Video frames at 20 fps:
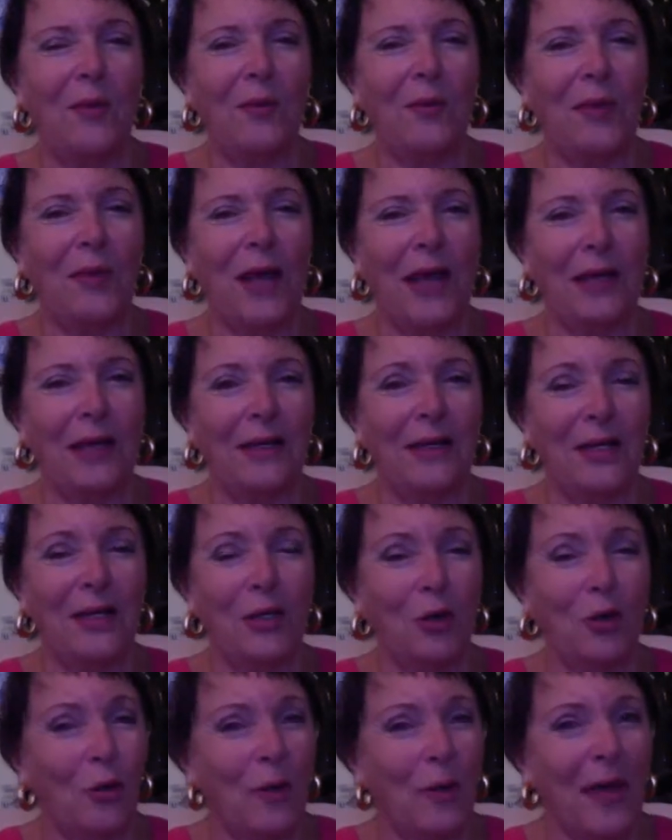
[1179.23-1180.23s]
and
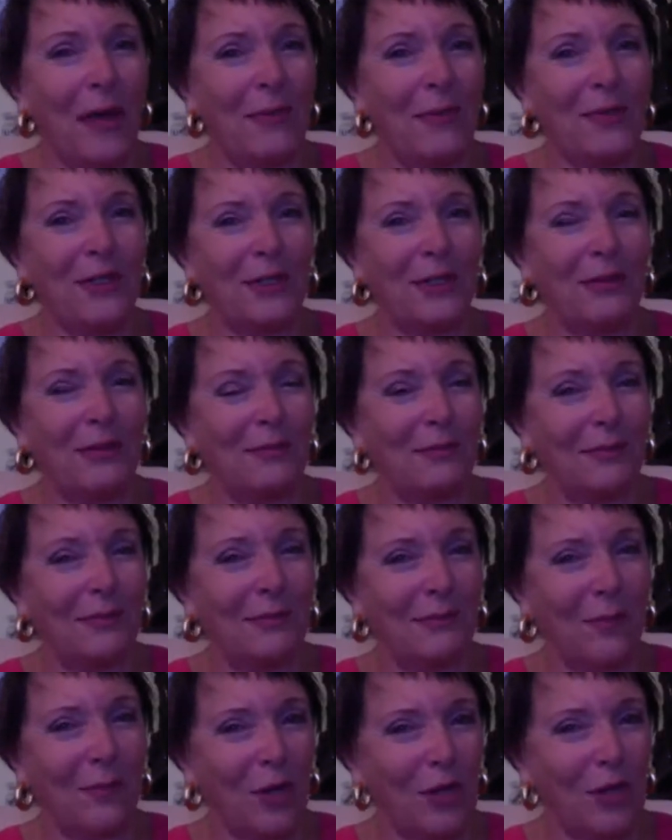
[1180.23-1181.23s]
you'll be able to
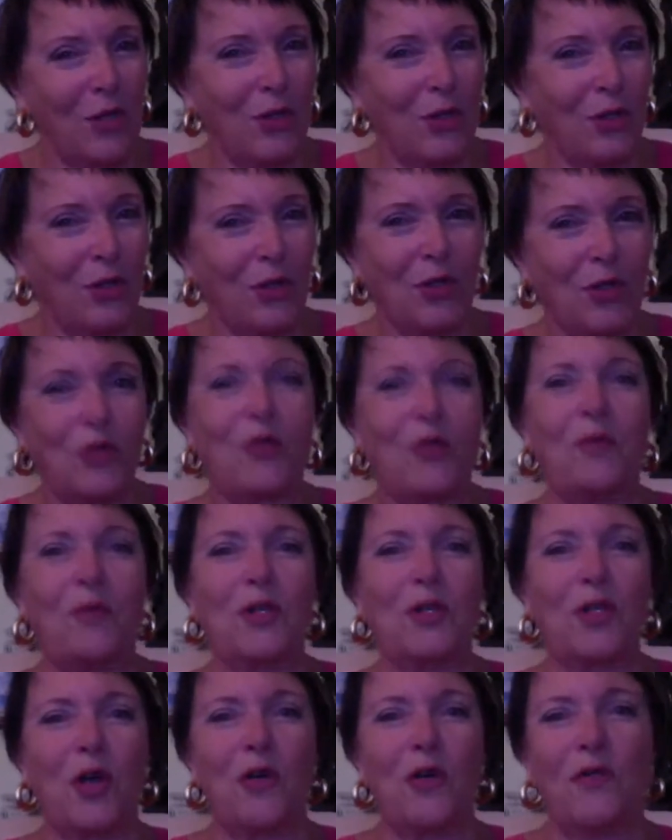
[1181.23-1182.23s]
watch your daughter and
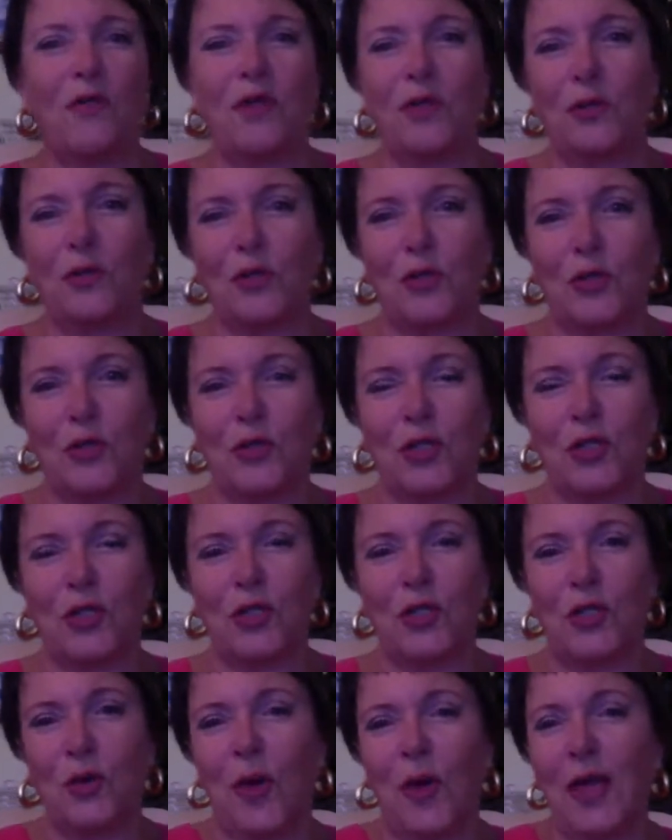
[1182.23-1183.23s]
watch over your daughter
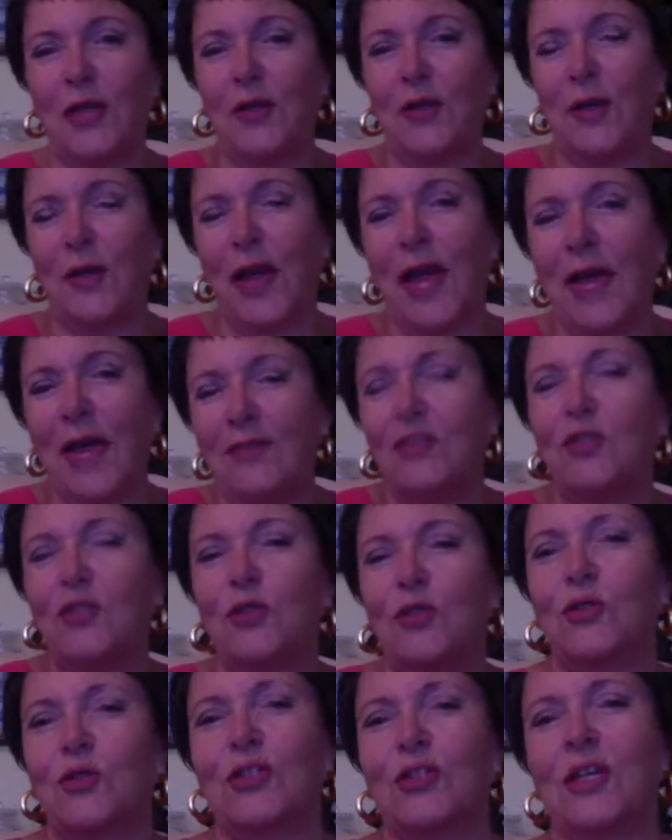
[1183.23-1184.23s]
too. I have a
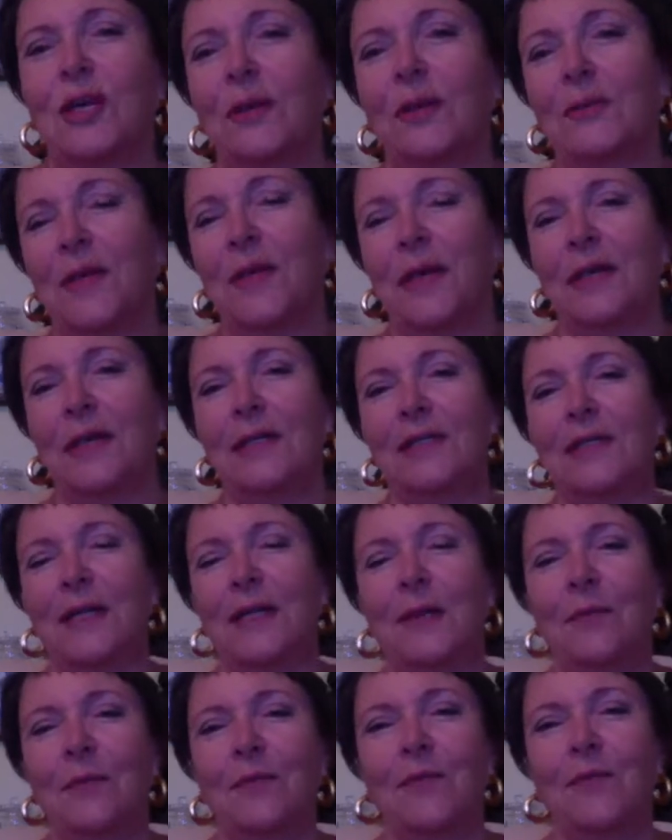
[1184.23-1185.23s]
daughter, and
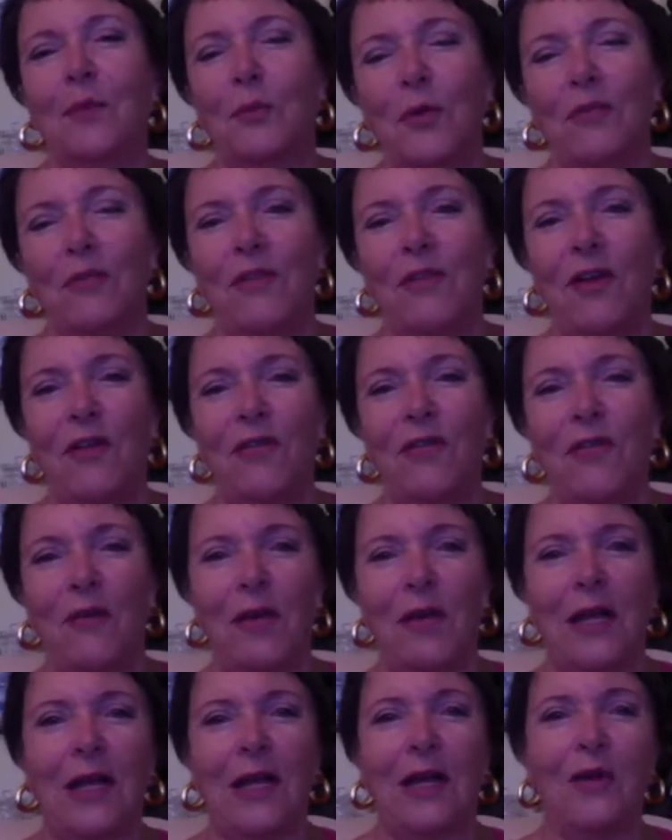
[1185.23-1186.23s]
we're very,
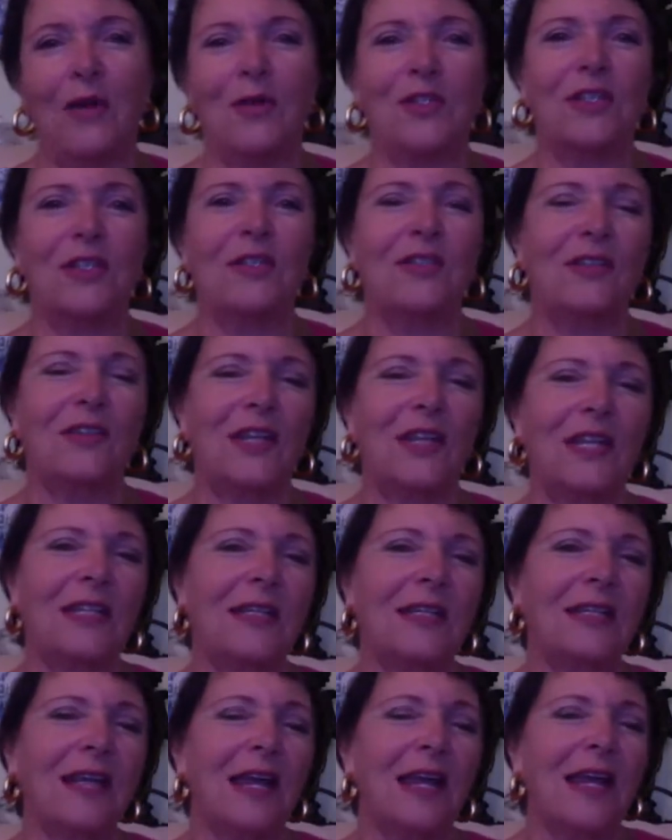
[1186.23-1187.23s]
very close. And the thing
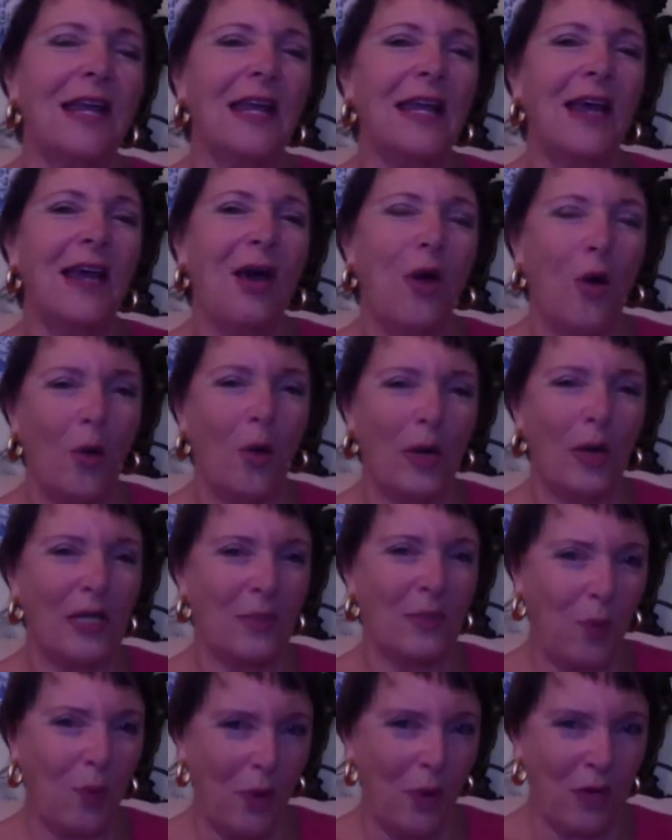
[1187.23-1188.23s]
that
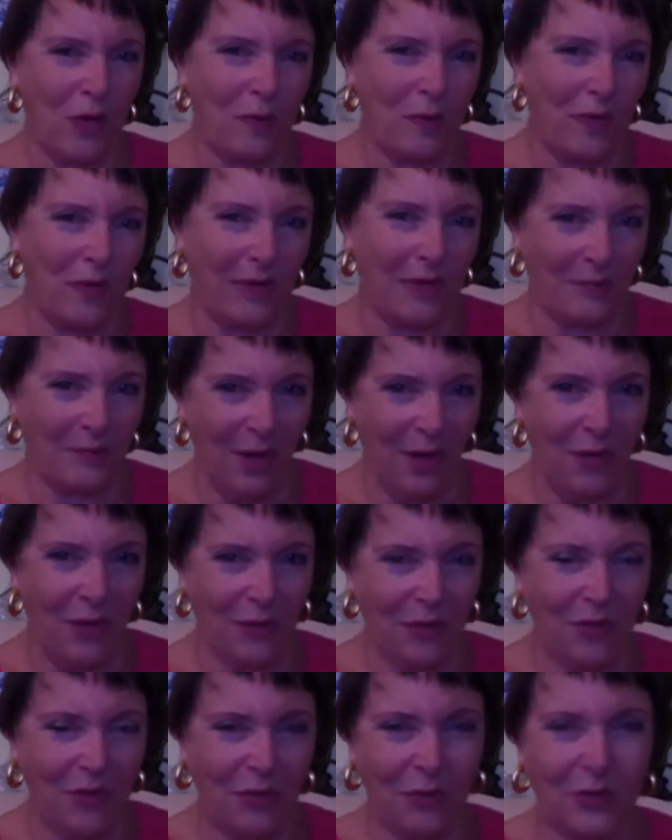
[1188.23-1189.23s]
always worried me the
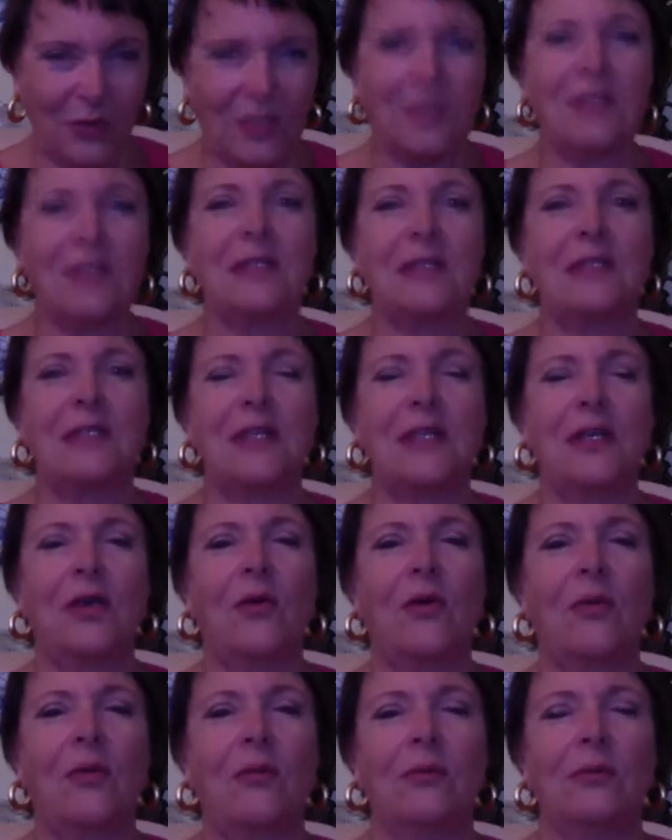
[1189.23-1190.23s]
most was, you
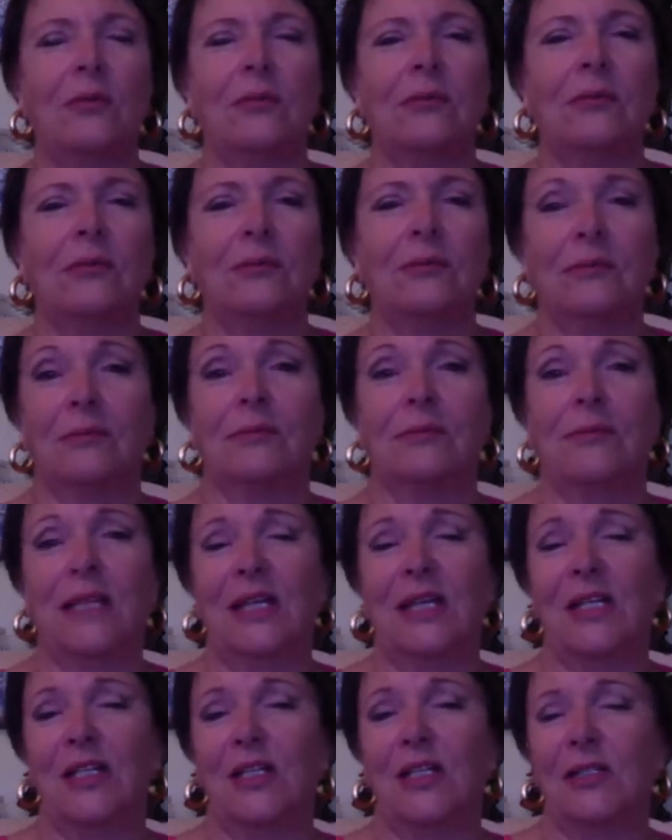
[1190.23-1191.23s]
know,
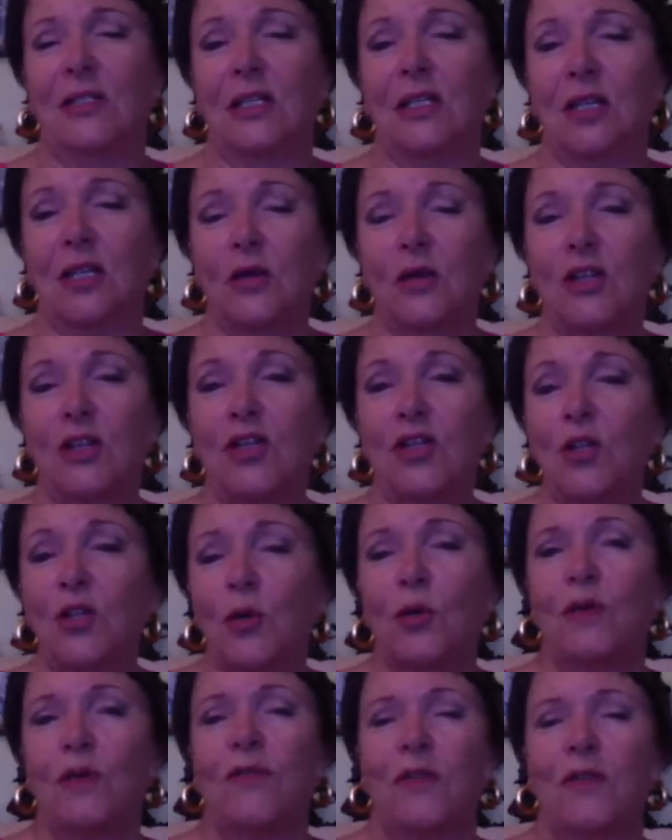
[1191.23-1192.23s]
because there's only the
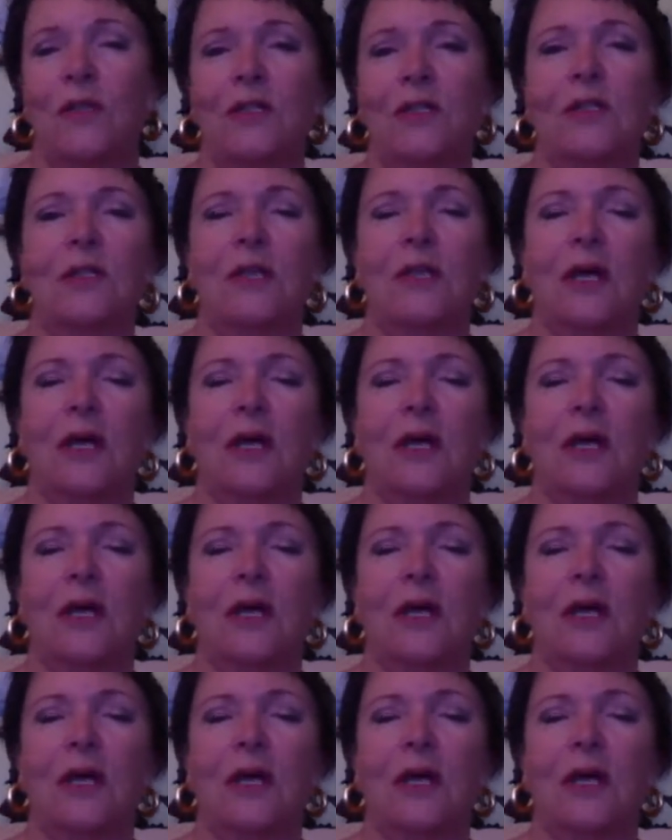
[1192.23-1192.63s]
two of us,